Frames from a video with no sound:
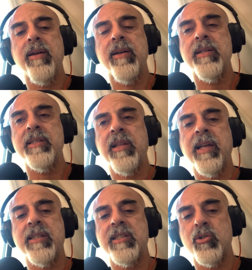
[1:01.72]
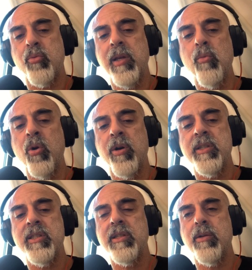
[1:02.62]
selects 3
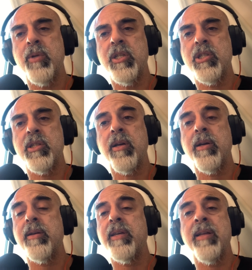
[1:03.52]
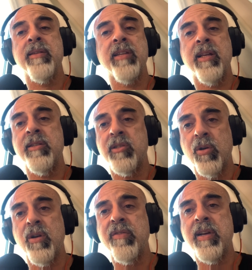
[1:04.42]
words, which can then
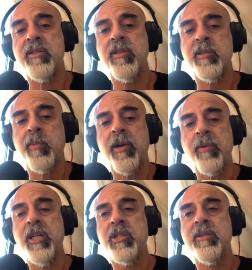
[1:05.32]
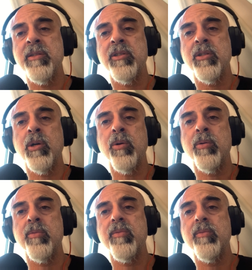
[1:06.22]
serve as an inspiration to
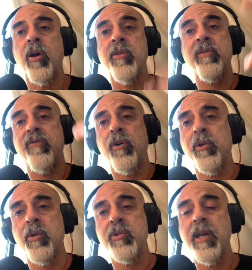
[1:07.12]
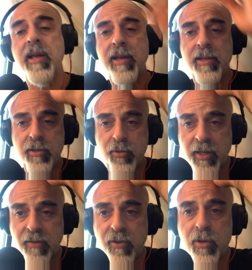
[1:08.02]
go hunt photos,
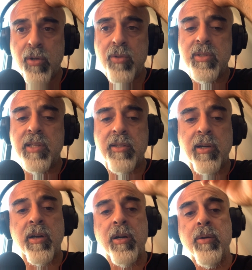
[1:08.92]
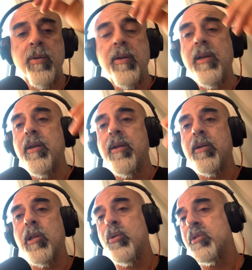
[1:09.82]
create photos that are
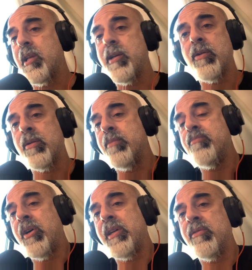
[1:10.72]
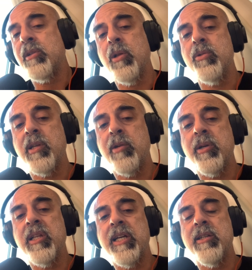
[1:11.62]
closely or not even closely
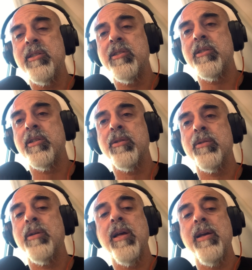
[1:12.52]
related to